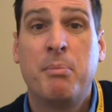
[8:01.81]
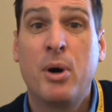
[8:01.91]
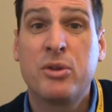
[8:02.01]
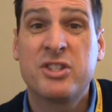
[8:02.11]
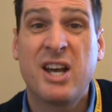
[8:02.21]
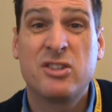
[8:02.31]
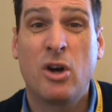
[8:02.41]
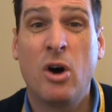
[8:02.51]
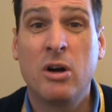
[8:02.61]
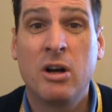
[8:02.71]
Both
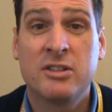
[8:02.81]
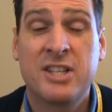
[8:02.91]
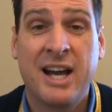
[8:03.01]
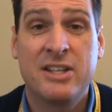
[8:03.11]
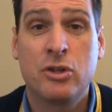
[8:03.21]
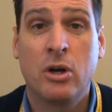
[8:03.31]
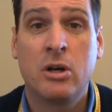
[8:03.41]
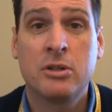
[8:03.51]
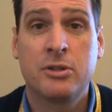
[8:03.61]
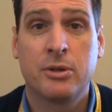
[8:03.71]
sides, sides
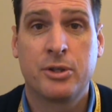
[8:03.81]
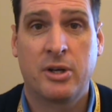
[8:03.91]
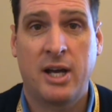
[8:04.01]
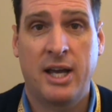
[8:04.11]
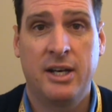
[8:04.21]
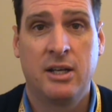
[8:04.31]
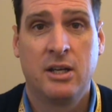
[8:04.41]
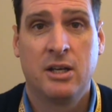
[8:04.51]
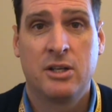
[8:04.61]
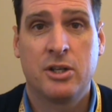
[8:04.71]
also tried
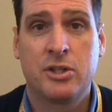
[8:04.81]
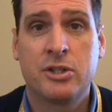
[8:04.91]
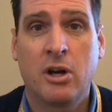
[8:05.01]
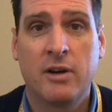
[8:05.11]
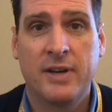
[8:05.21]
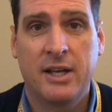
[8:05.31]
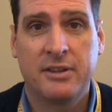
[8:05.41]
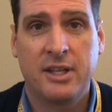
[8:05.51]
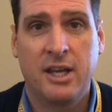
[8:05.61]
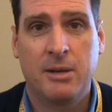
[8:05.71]
to starve
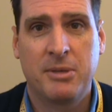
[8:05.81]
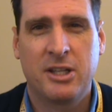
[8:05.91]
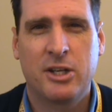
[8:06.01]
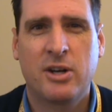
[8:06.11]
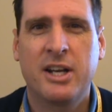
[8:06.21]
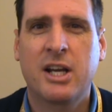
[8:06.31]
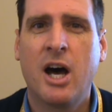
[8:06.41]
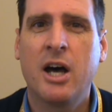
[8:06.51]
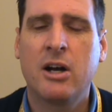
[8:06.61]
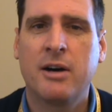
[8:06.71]
out the enemy. They tried to
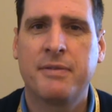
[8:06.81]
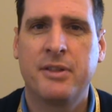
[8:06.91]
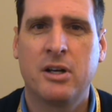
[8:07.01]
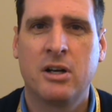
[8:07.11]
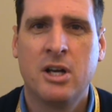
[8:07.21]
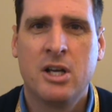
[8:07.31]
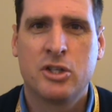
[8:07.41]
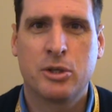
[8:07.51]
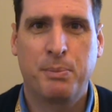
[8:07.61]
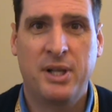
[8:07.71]
cut off their
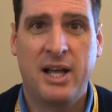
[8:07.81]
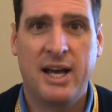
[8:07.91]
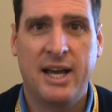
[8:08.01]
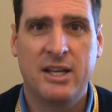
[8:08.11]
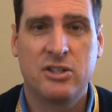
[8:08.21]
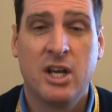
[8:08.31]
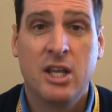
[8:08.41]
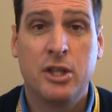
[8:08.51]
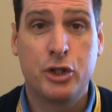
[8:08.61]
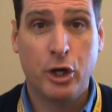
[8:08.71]
supplies.
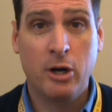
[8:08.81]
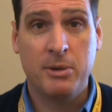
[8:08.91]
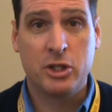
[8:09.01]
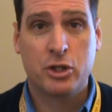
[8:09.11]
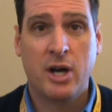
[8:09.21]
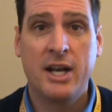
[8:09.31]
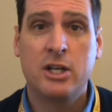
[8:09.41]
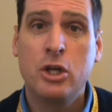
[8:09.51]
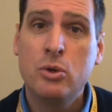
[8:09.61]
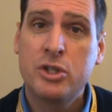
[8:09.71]
The Germans tried
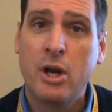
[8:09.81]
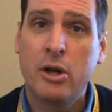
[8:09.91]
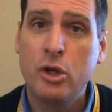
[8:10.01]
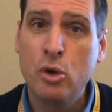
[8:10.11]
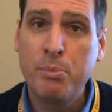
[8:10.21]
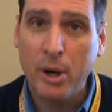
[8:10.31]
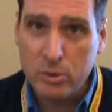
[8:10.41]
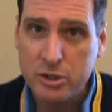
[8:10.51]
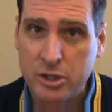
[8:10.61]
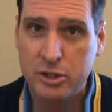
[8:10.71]
to use their
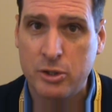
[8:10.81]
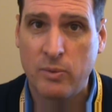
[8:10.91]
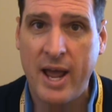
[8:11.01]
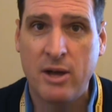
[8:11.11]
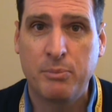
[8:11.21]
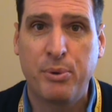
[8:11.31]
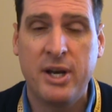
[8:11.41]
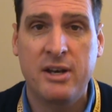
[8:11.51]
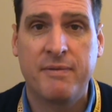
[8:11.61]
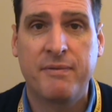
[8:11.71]
U-boats to surround
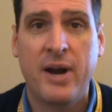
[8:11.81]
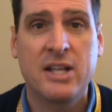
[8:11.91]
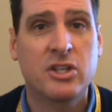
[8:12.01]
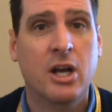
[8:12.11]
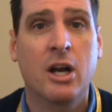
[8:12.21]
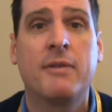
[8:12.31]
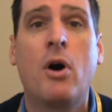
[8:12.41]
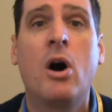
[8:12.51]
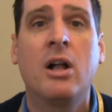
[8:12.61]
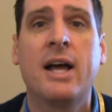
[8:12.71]
Britain and France and cut
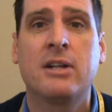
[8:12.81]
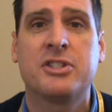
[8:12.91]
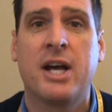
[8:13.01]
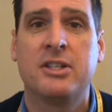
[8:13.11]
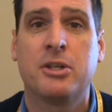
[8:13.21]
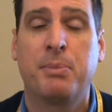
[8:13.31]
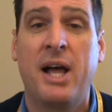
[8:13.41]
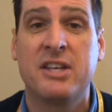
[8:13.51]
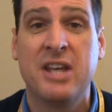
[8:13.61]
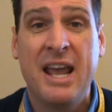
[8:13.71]
off all outside
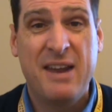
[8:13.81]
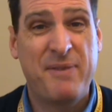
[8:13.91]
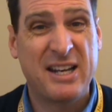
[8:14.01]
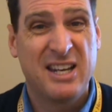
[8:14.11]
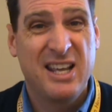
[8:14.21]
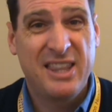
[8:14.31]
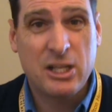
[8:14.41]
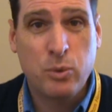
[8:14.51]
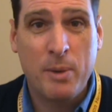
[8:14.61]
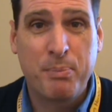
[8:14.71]
supplies. In fact,
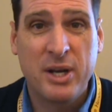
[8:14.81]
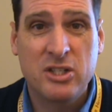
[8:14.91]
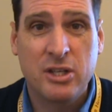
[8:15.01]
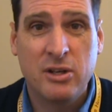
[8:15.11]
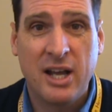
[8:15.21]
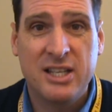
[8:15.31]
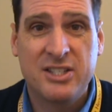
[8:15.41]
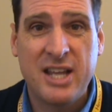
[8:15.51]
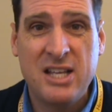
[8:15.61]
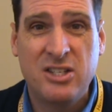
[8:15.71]
that's what brings the United
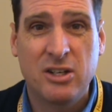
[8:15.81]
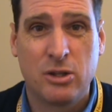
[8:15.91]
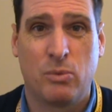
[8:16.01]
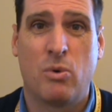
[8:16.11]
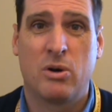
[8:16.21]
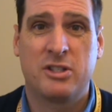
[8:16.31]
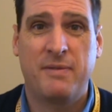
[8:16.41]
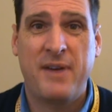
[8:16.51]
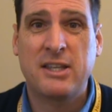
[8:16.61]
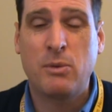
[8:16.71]
States into the wars,
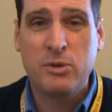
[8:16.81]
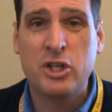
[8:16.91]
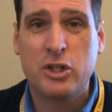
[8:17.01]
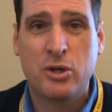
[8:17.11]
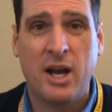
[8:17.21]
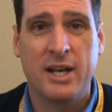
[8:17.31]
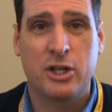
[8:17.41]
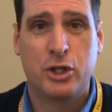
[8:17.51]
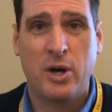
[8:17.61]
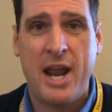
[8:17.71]
the fact that we're just trying
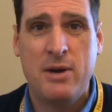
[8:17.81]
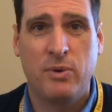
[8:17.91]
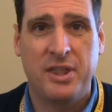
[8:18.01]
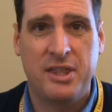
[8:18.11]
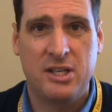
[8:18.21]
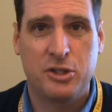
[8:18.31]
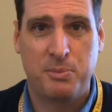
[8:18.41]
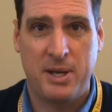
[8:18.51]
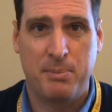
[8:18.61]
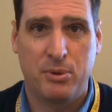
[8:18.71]
to trade with these
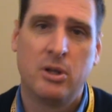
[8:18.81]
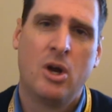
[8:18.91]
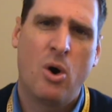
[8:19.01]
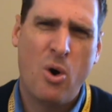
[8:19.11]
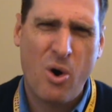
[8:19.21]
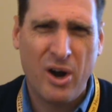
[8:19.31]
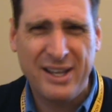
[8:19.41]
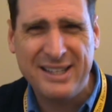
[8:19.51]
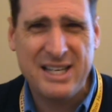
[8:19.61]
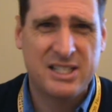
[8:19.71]
people, or
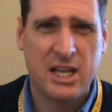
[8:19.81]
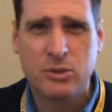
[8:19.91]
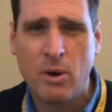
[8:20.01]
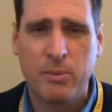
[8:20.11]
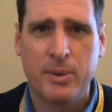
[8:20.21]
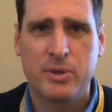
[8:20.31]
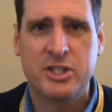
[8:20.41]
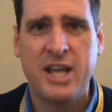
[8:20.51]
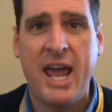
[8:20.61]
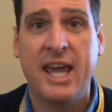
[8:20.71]
at least that's what we were
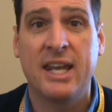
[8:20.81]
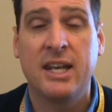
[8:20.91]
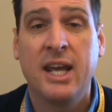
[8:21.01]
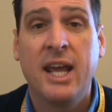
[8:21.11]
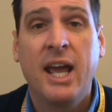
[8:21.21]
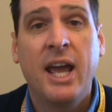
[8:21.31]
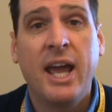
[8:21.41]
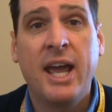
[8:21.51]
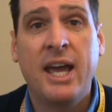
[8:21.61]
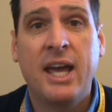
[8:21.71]
saying,
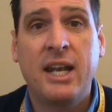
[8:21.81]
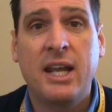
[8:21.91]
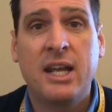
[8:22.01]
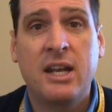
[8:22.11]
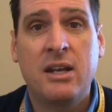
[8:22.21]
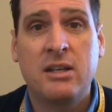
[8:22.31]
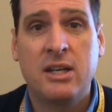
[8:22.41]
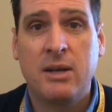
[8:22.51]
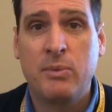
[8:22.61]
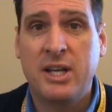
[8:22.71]
and, and,
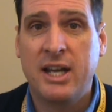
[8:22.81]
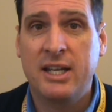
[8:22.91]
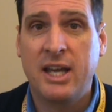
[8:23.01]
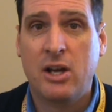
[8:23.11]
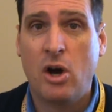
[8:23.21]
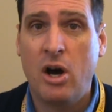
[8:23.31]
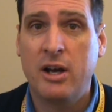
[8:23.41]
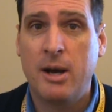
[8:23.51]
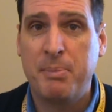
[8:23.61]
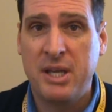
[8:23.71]
and, and we kind of get
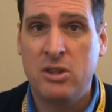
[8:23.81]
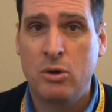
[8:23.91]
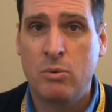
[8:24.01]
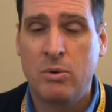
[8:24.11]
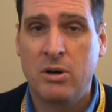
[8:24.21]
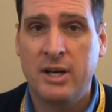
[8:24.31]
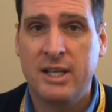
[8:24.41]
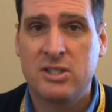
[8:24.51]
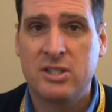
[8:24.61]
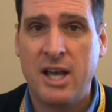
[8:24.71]
caught up in the war
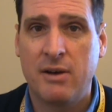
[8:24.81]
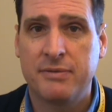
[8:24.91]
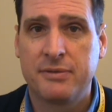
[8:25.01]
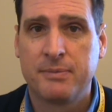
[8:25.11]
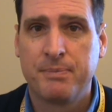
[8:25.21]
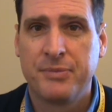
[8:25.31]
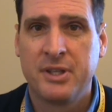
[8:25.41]
itself